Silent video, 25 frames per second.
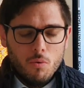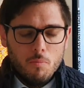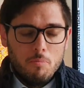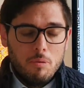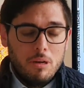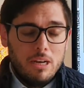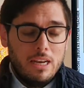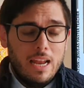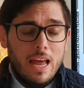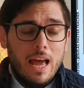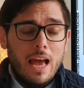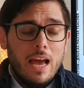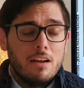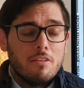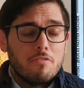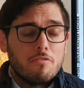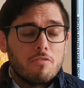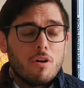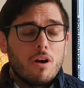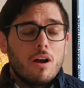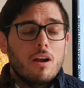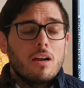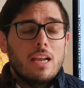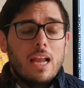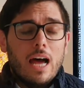plan
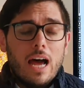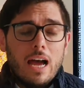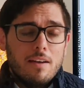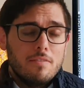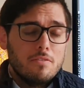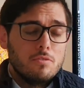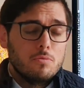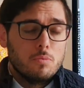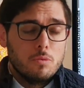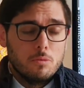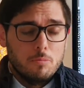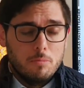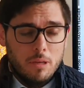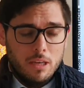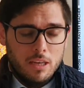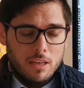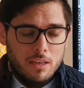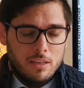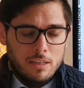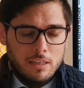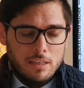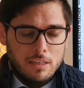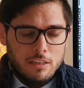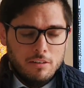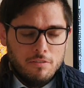for our lives would be,
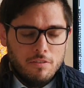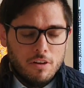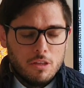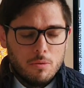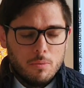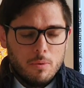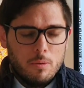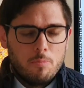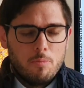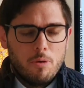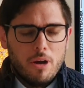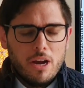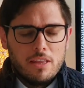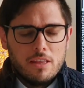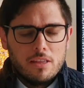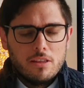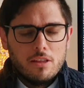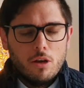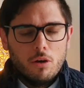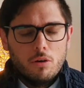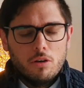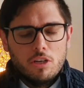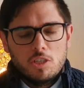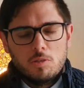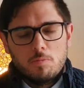Father, we pray that
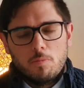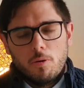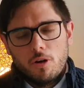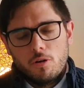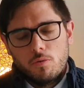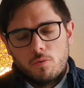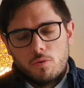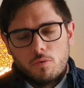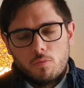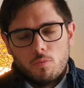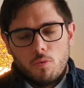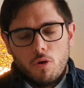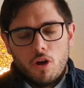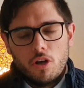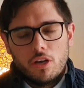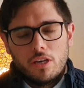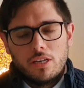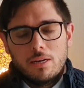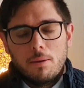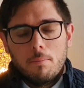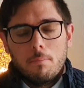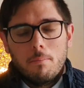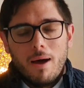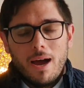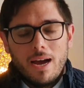the Holy Spirit would work
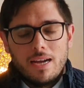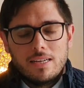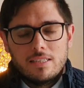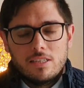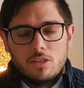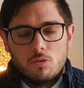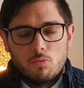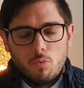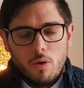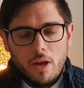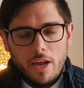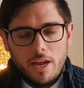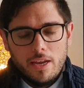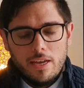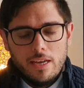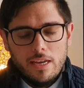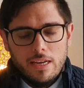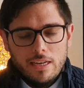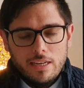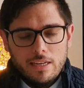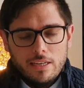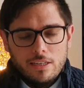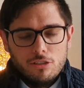in a mighty way